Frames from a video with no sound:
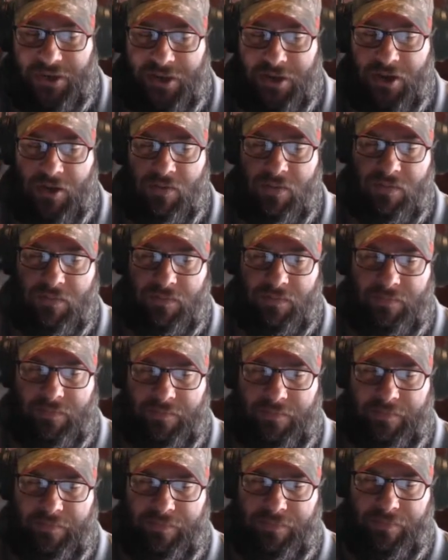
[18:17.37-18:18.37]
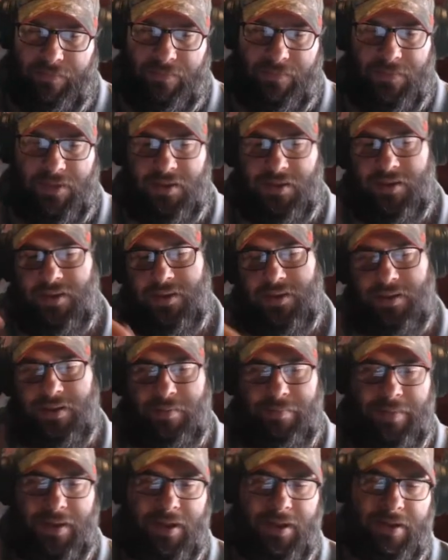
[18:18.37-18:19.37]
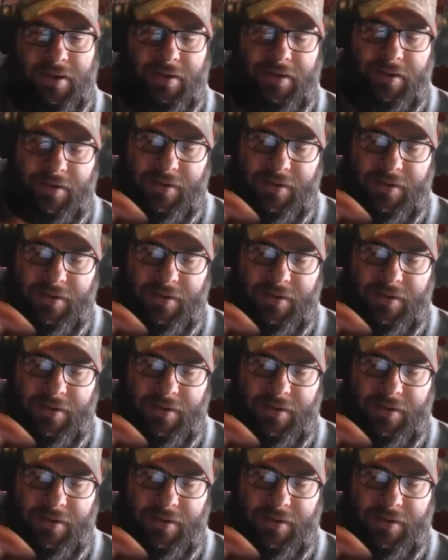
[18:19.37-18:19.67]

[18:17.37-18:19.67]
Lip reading: you know? Oh, come on.